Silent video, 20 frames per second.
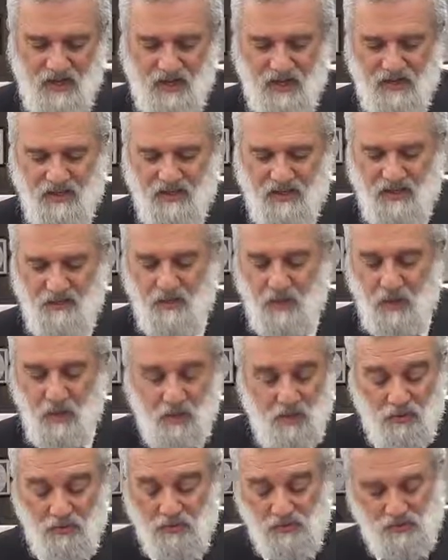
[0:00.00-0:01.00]
and he
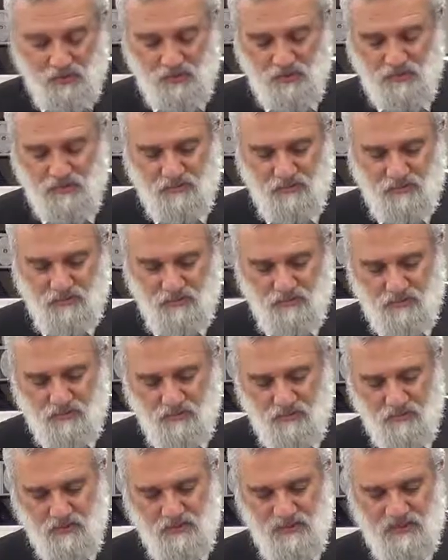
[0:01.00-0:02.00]
beholds
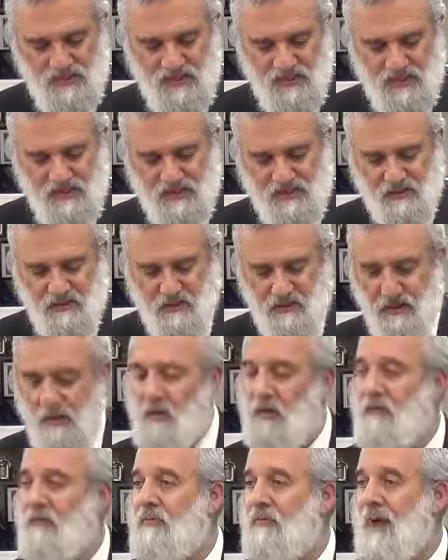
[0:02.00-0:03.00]
or sees
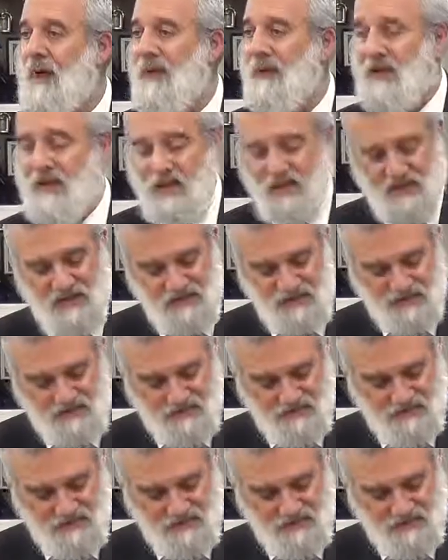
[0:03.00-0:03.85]
all of mankind.